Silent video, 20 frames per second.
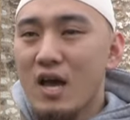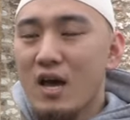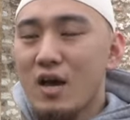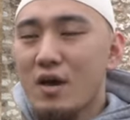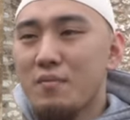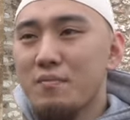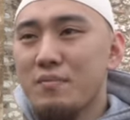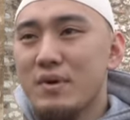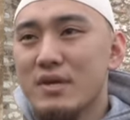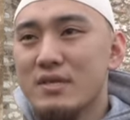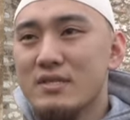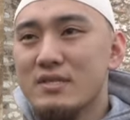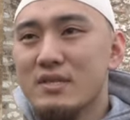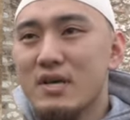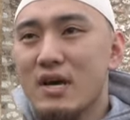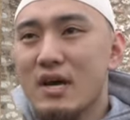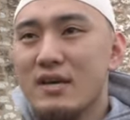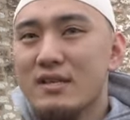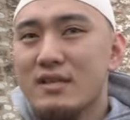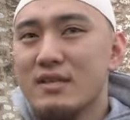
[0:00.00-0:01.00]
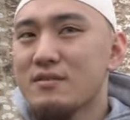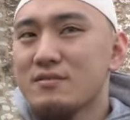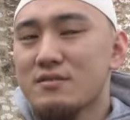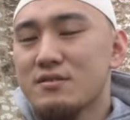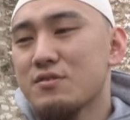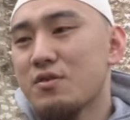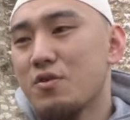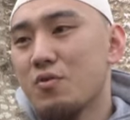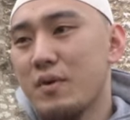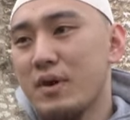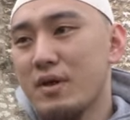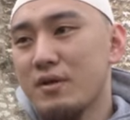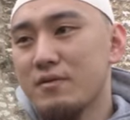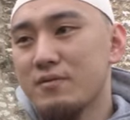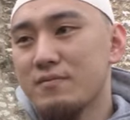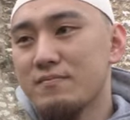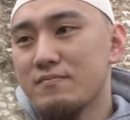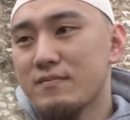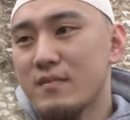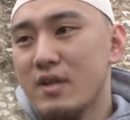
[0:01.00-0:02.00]
But I didn't know well.
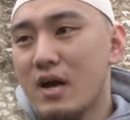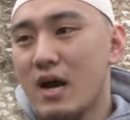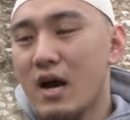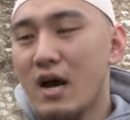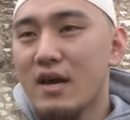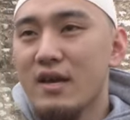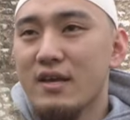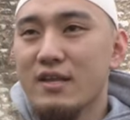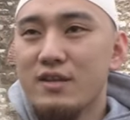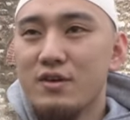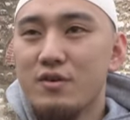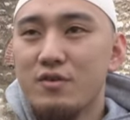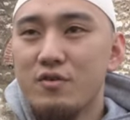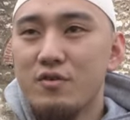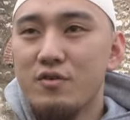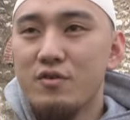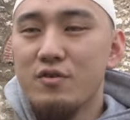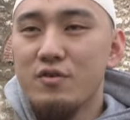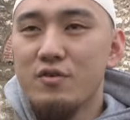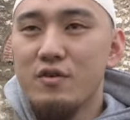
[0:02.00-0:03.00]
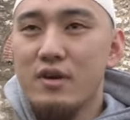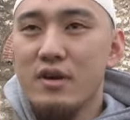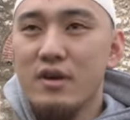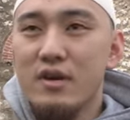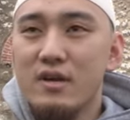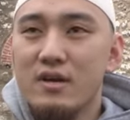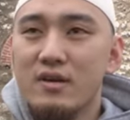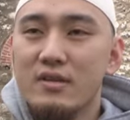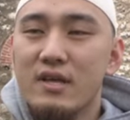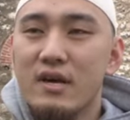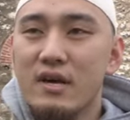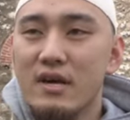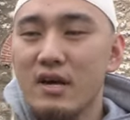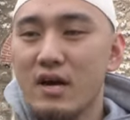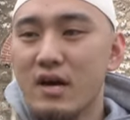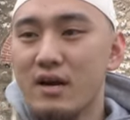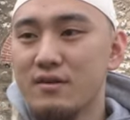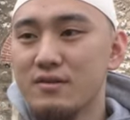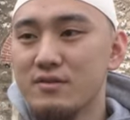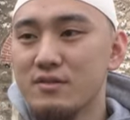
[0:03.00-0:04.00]
I knew the
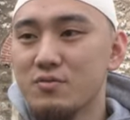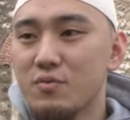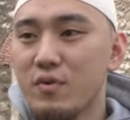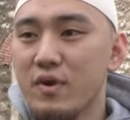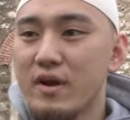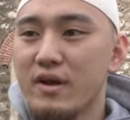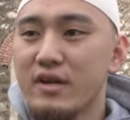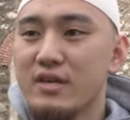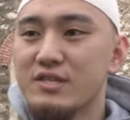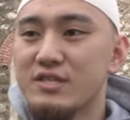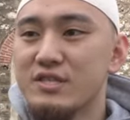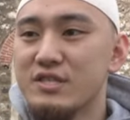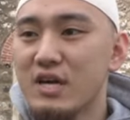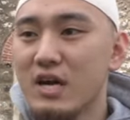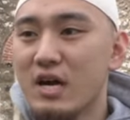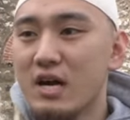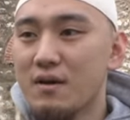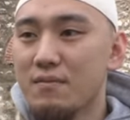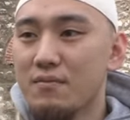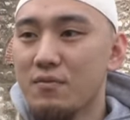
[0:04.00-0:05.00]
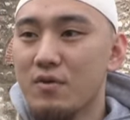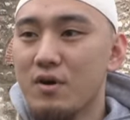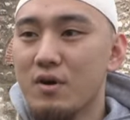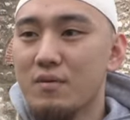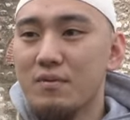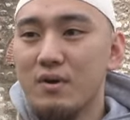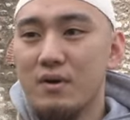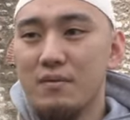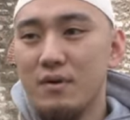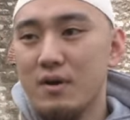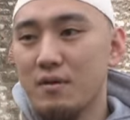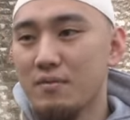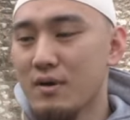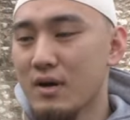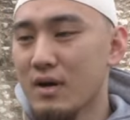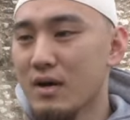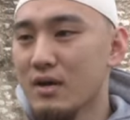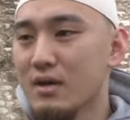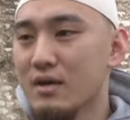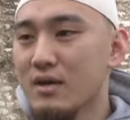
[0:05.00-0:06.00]
girls wear hijab or blah, blah,
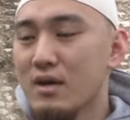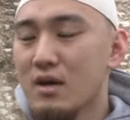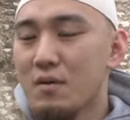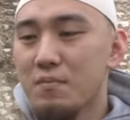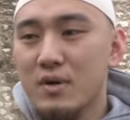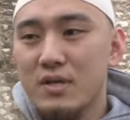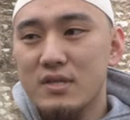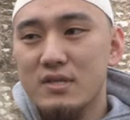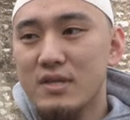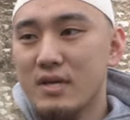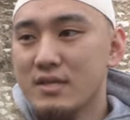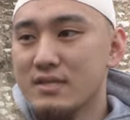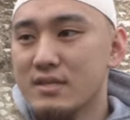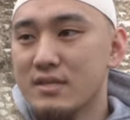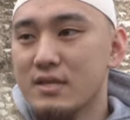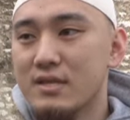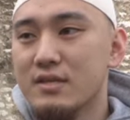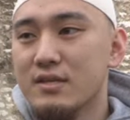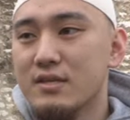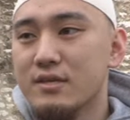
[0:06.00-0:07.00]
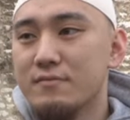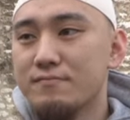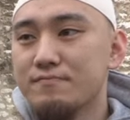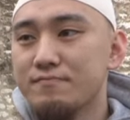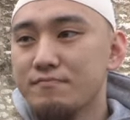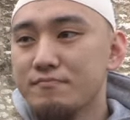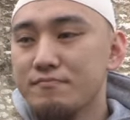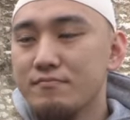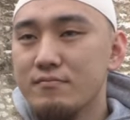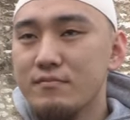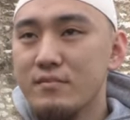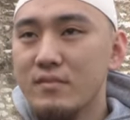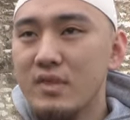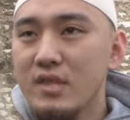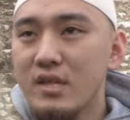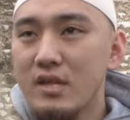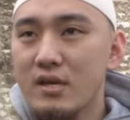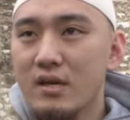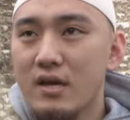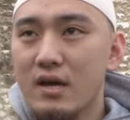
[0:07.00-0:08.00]
blah, but that's it. Mm-hmm.
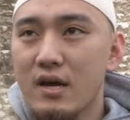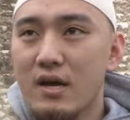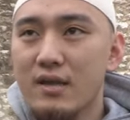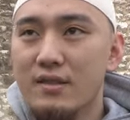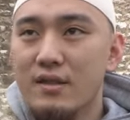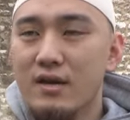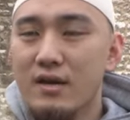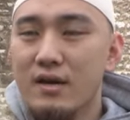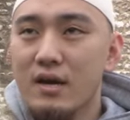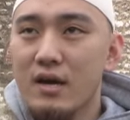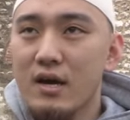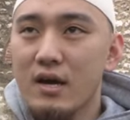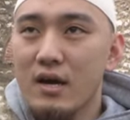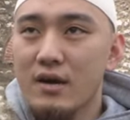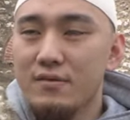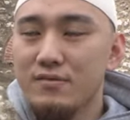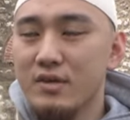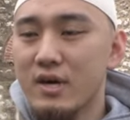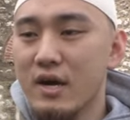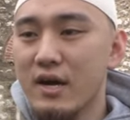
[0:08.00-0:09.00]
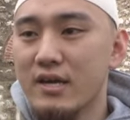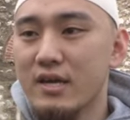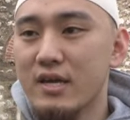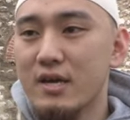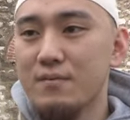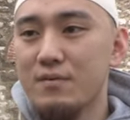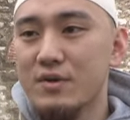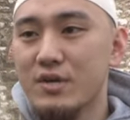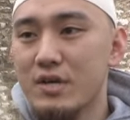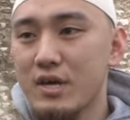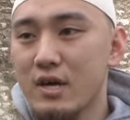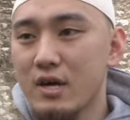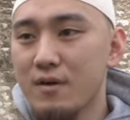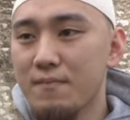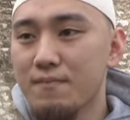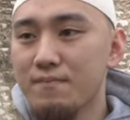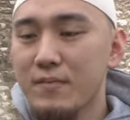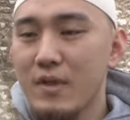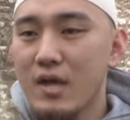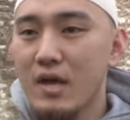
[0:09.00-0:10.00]
And after I came here,
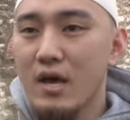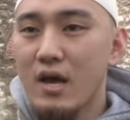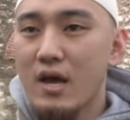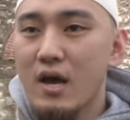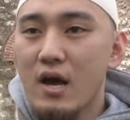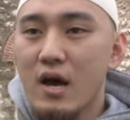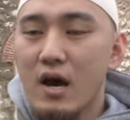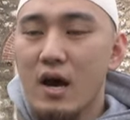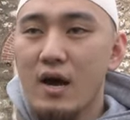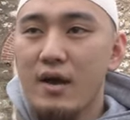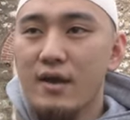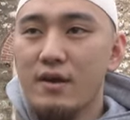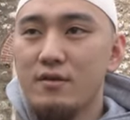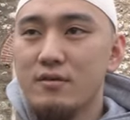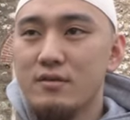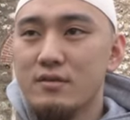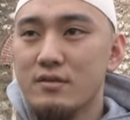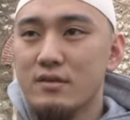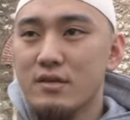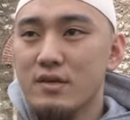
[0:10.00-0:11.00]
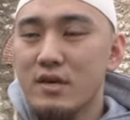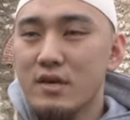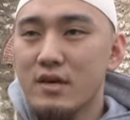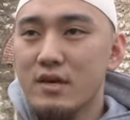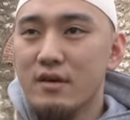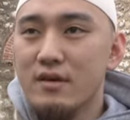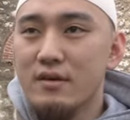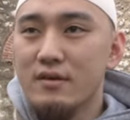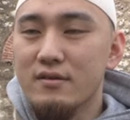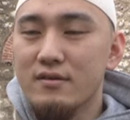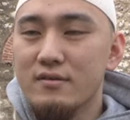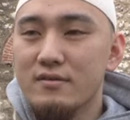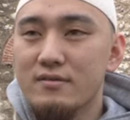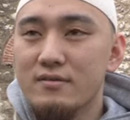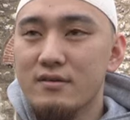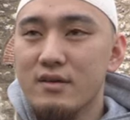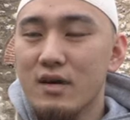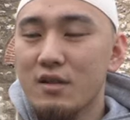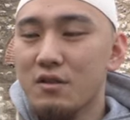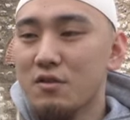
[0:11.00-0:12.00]
I got
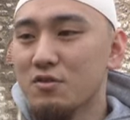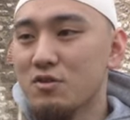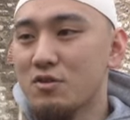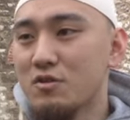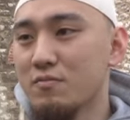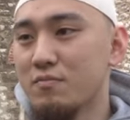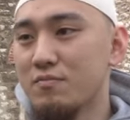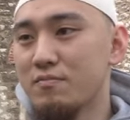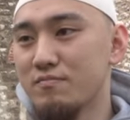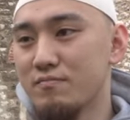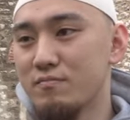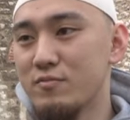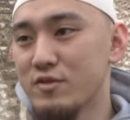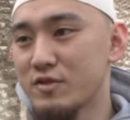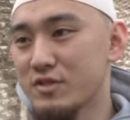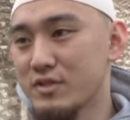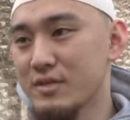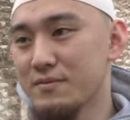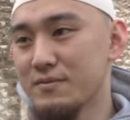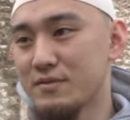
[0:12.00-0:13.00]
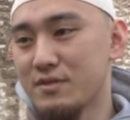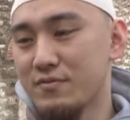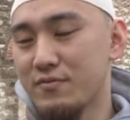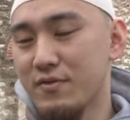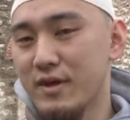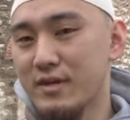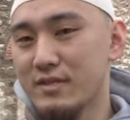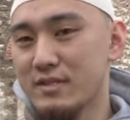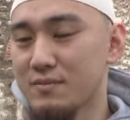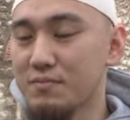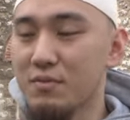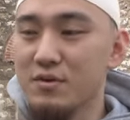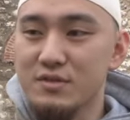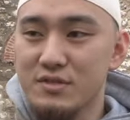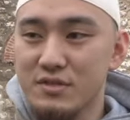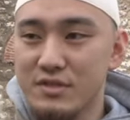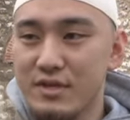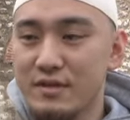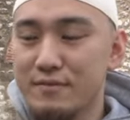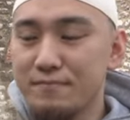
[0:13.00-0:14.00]
a lot of Muslim friends,
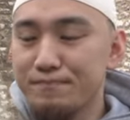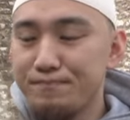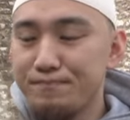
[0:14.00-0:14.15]
Bosnia.